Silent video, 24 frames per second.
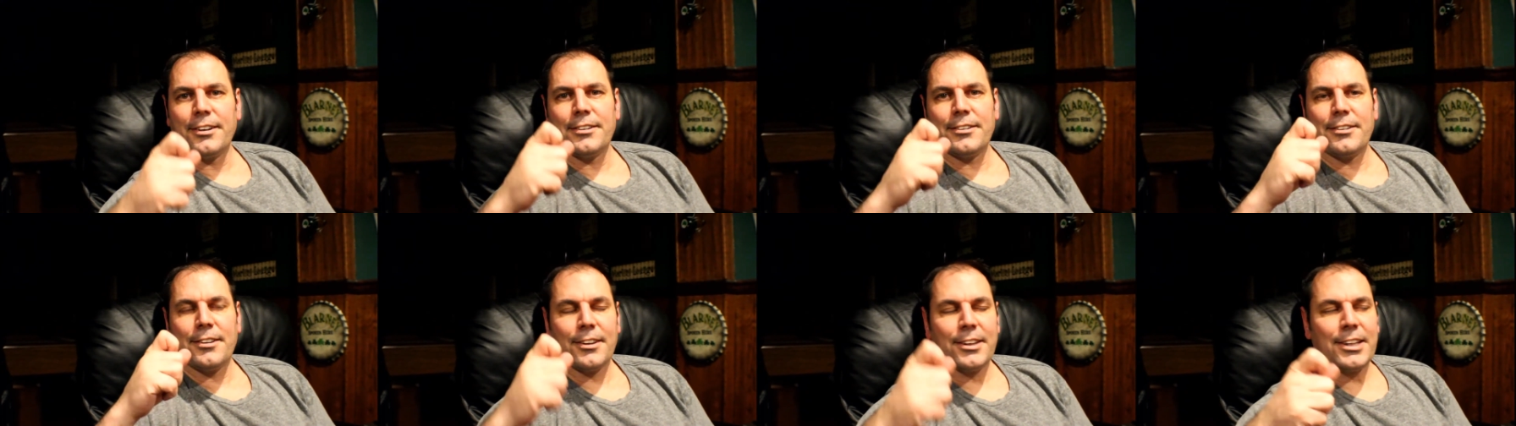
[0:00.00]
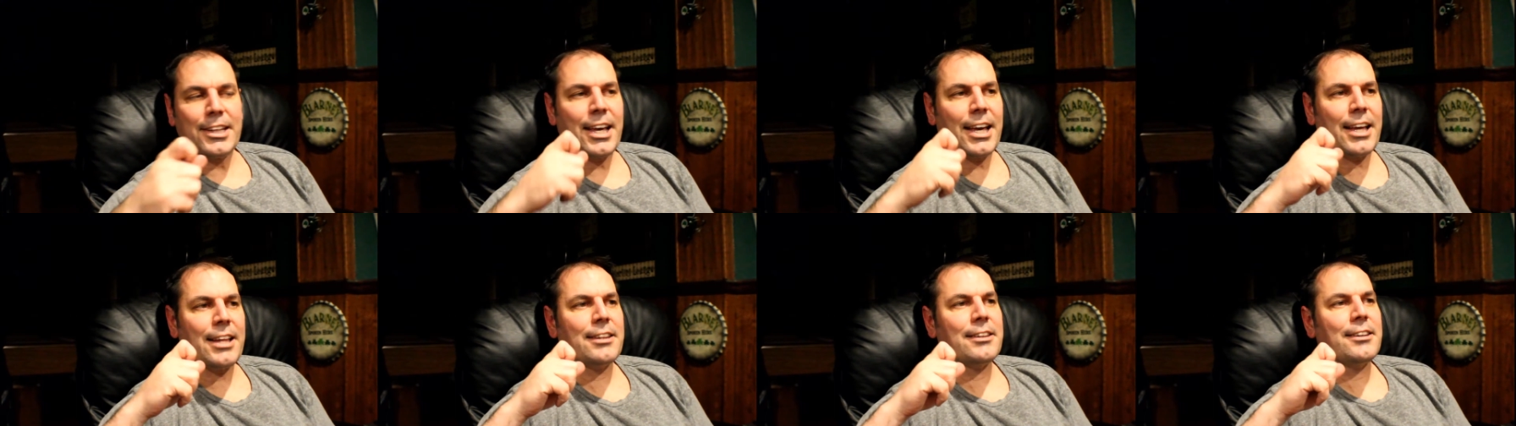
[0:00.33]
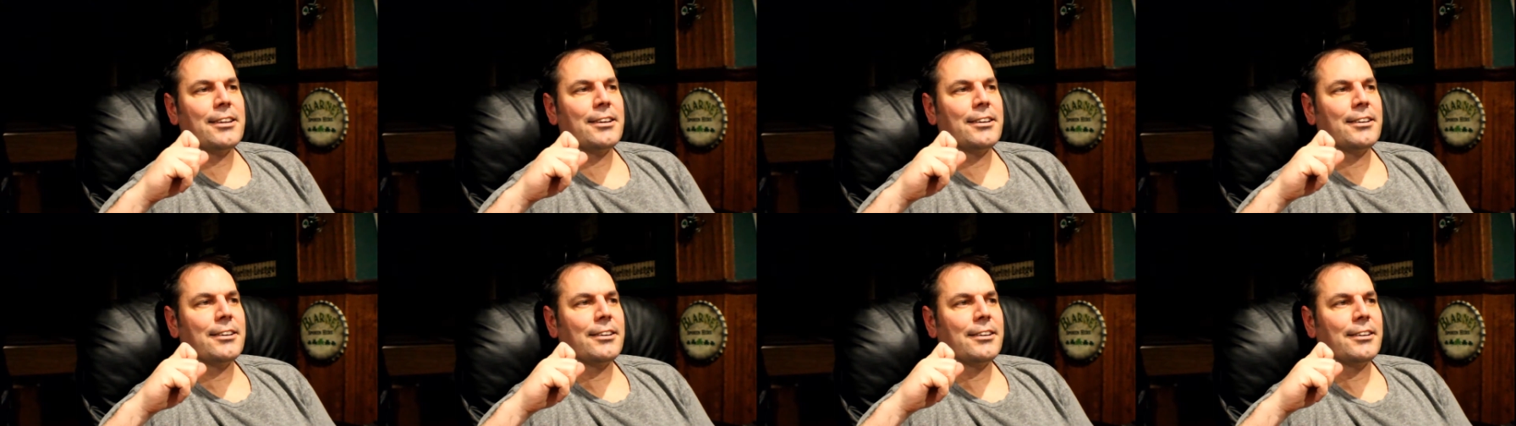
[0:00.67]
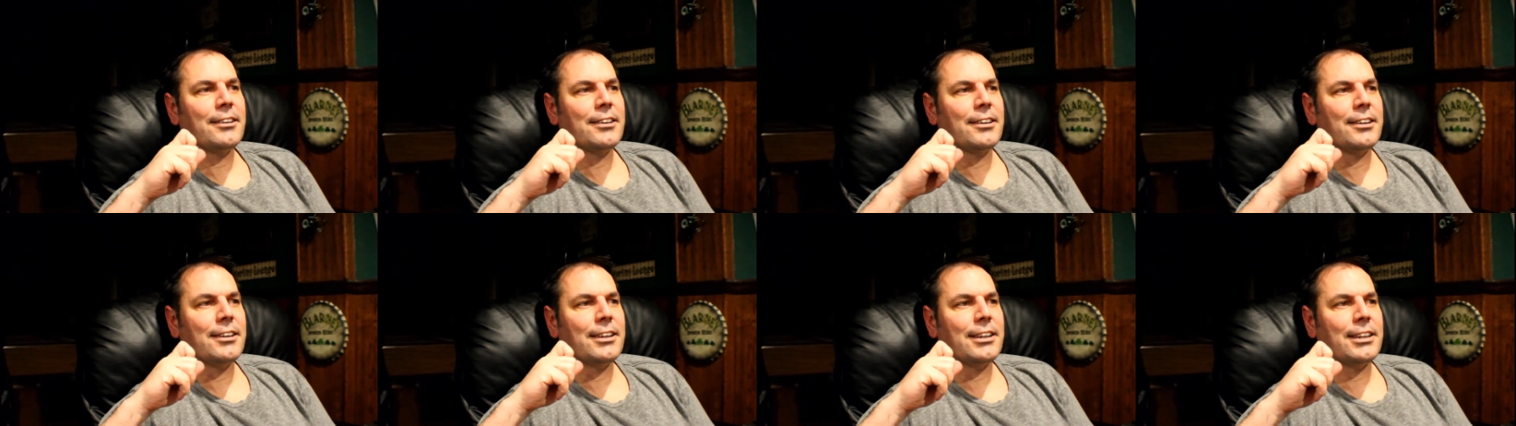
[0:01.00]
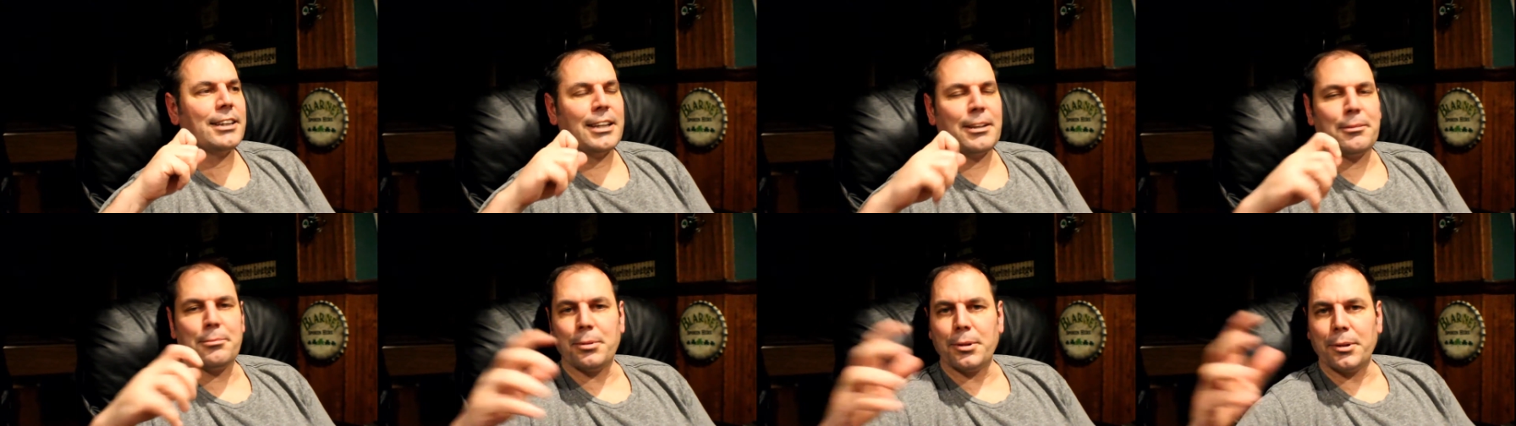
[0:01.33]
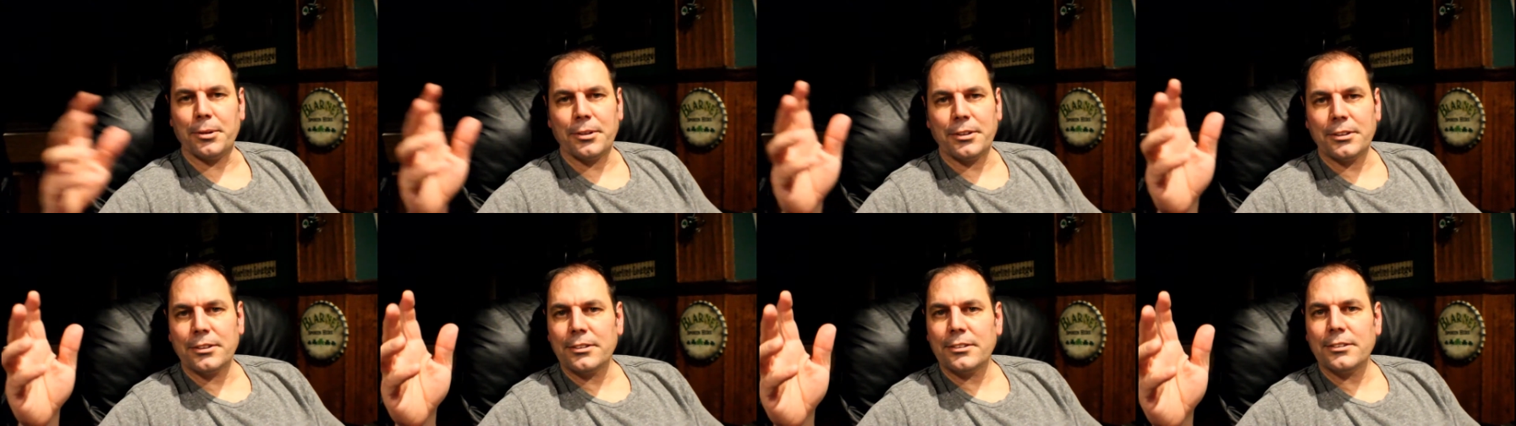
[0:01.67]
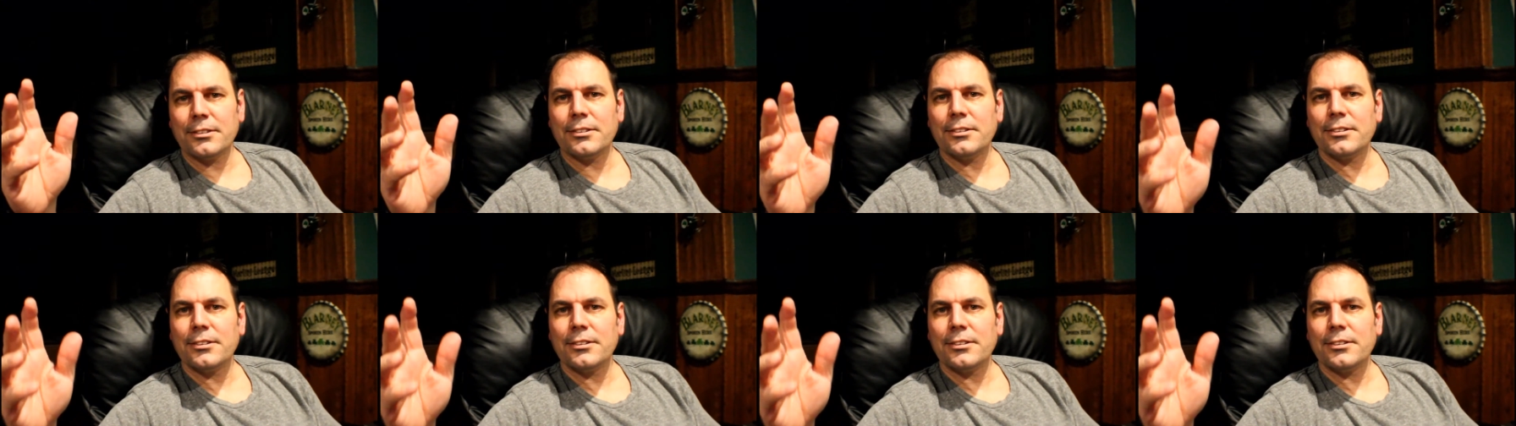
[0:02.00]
Until the end, and they blew it.